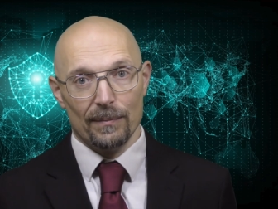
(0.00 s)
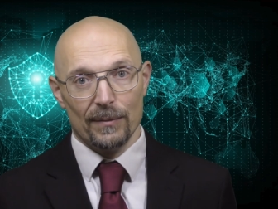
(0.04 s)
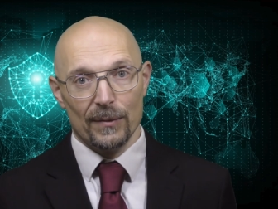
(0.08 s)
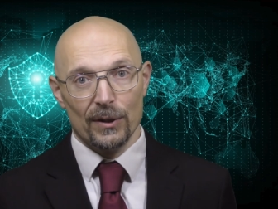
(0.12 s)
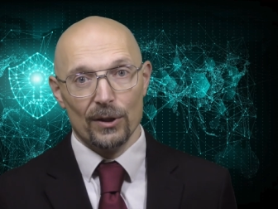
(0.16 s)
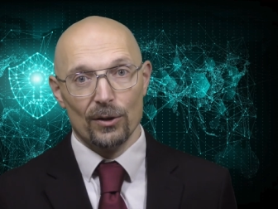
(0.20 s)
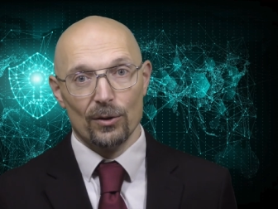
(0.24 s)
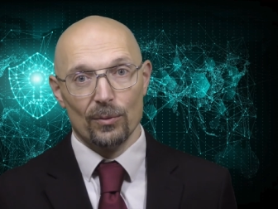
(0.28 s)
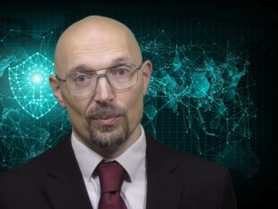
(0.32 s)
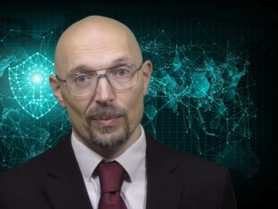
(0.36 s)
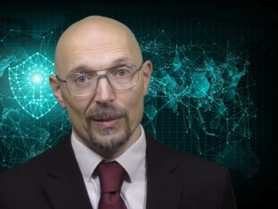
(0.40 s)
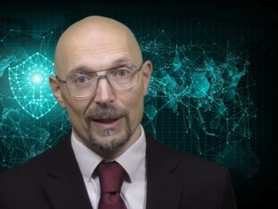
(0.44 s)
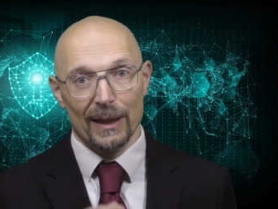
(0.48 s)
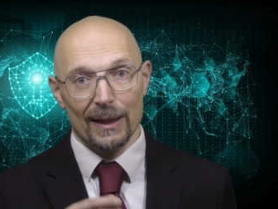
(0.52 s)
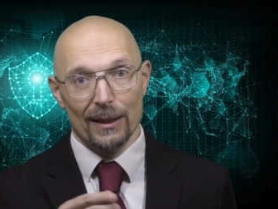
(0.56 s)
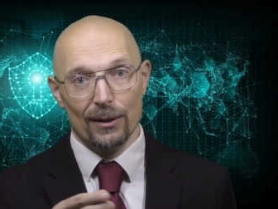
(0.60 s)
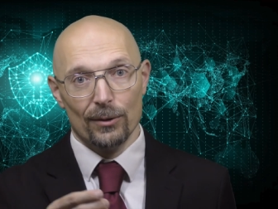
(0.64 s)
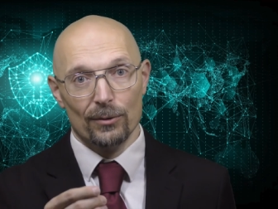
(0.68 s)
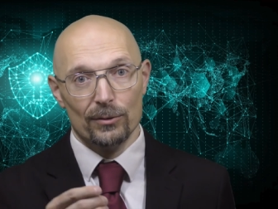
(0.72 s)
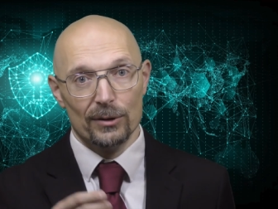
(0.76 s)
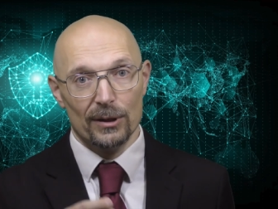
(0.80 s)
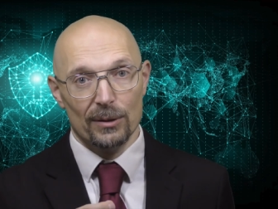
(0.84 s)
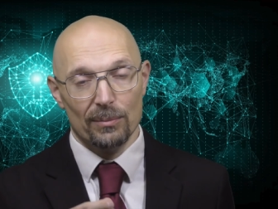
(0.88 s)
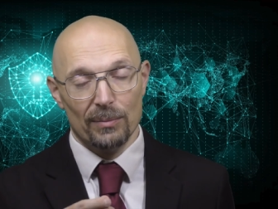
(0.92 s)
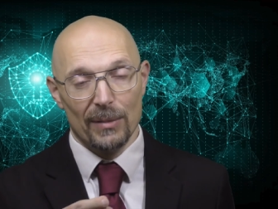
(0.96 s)
your
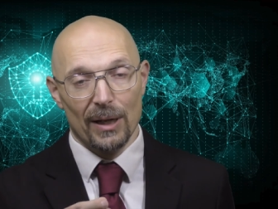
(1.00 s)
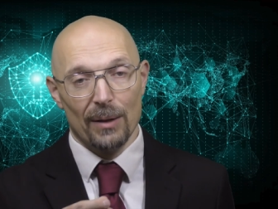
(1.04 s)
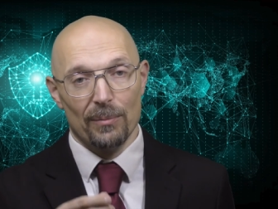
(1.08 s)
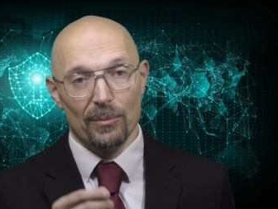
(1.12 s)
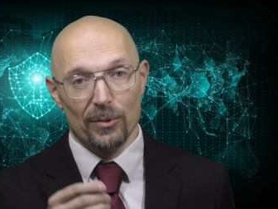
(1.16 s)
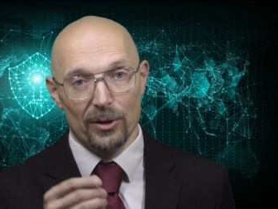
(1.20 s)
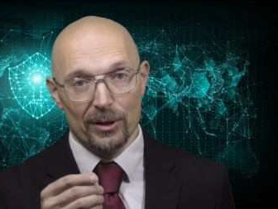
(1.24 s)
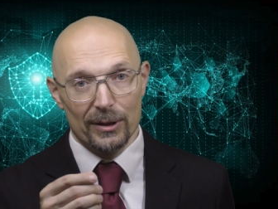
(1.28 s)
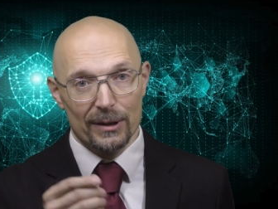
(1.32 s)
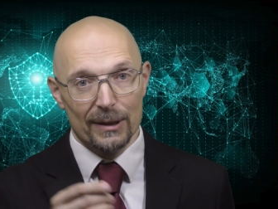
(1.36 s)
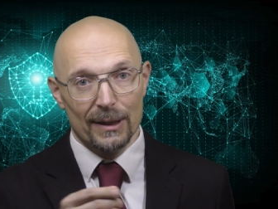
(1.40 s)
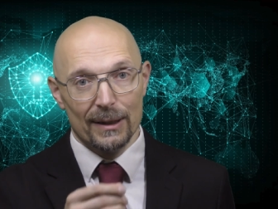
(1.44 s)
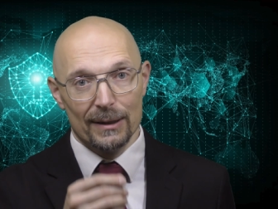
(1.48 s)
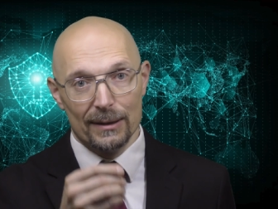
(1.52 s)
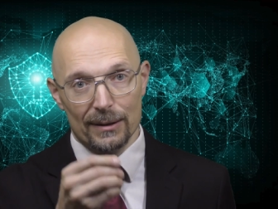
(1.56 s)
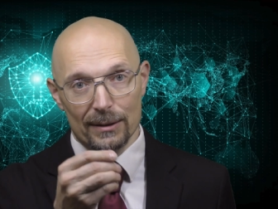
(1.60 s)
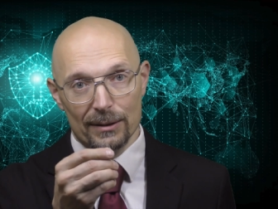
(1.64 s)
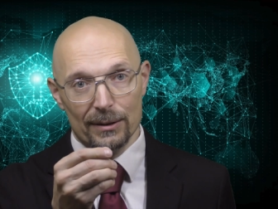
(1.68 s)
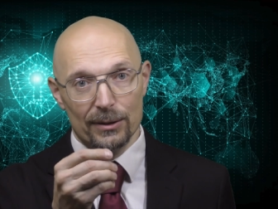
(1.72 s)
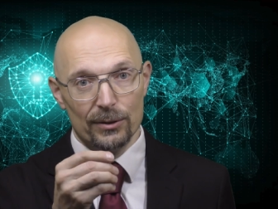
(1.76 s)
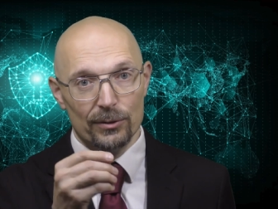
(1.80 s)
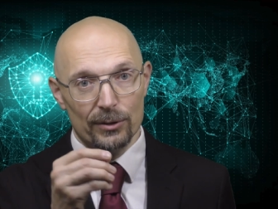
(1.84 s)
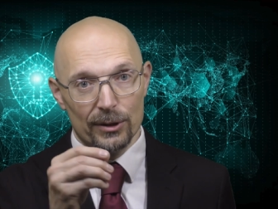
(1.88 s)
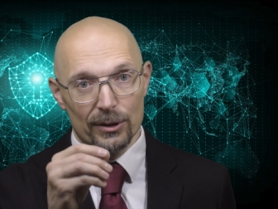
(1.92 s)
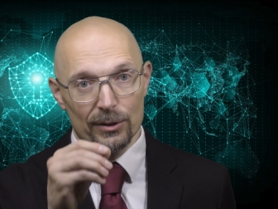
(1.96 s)
payload in memory that
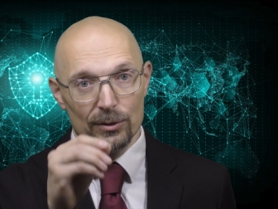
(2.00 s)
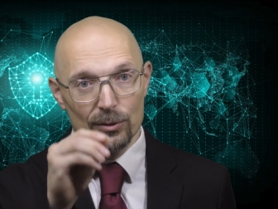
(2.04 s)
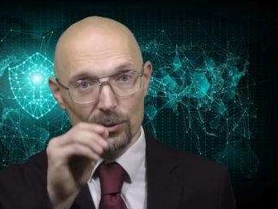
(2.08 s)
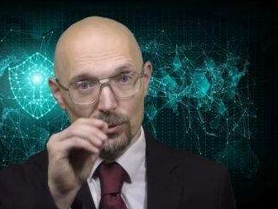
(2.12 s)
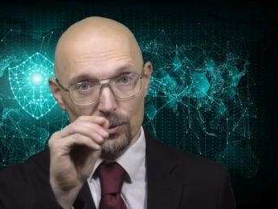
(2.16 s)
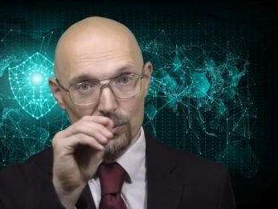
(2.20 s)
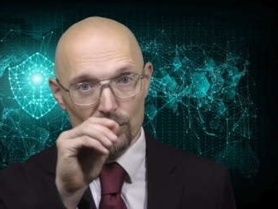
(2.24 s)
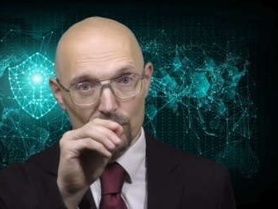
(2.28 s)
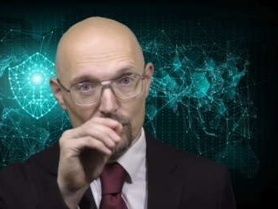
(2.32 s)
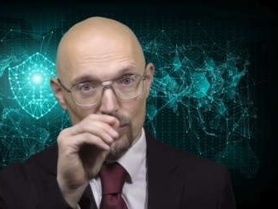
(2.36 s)
you need to,